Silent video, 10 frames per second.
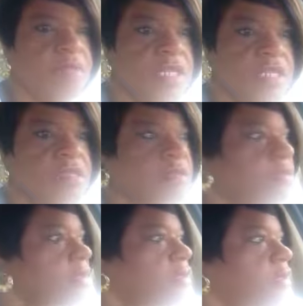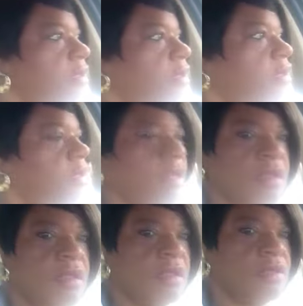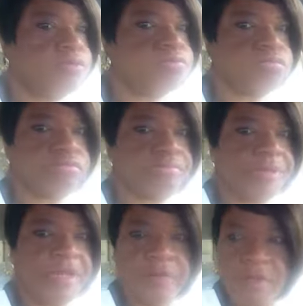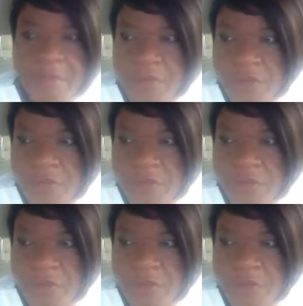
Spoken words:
minutes. But I don't have my